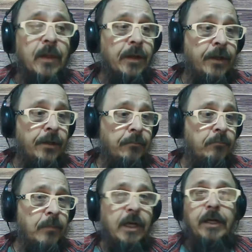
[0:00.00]
and
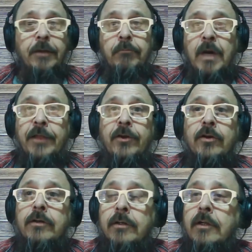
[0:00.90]
my
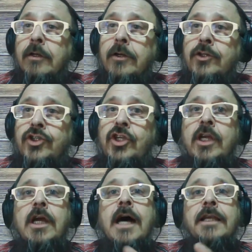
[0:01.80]
mother, she
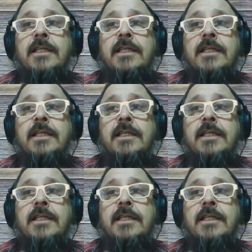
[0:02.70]
got